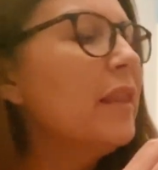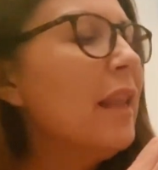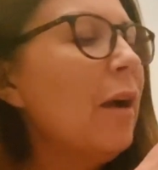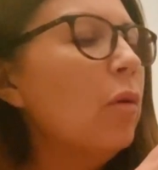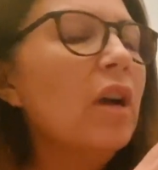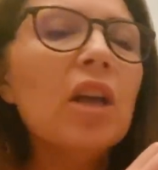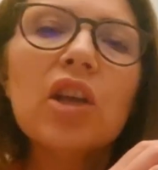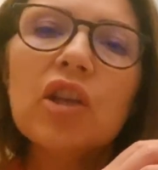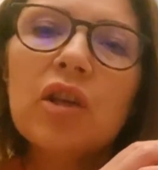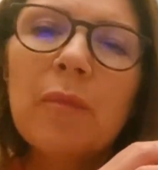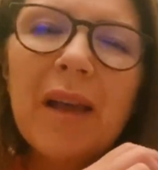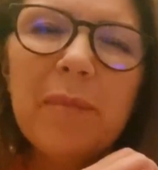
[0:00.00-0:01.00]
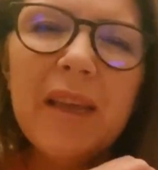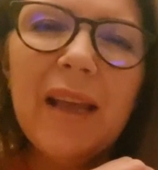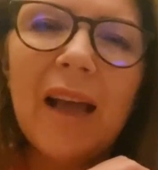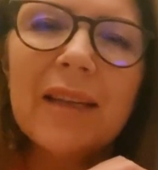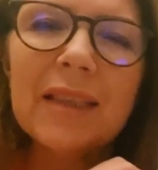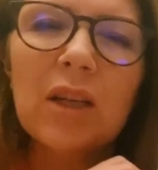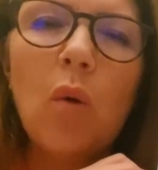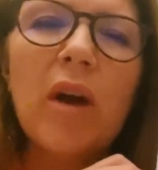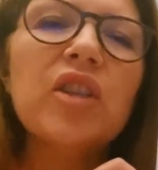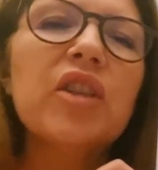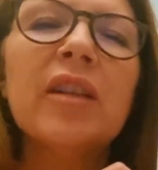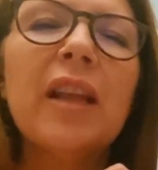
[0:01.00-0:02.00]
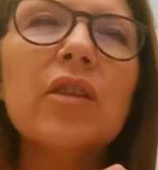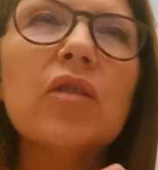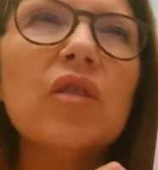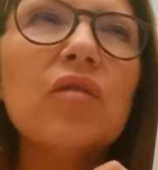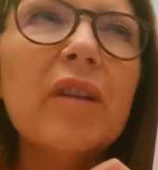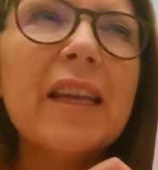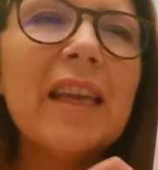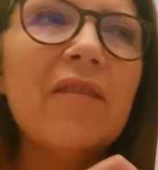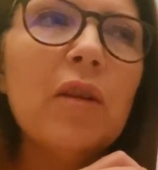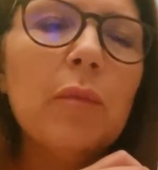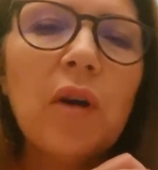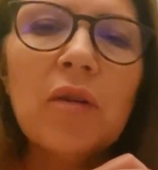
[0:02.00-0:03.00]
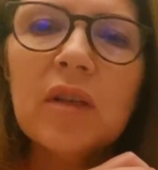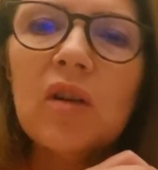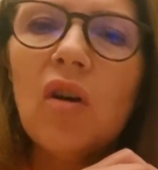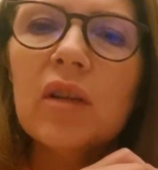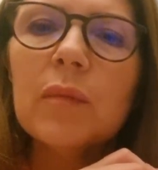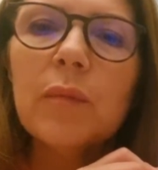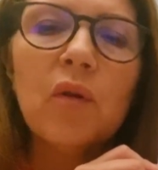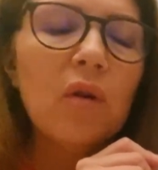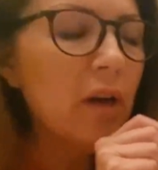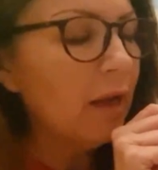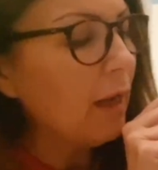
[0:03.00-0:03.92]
Now, you might be asked a question that doesn't really give you pros and cons, but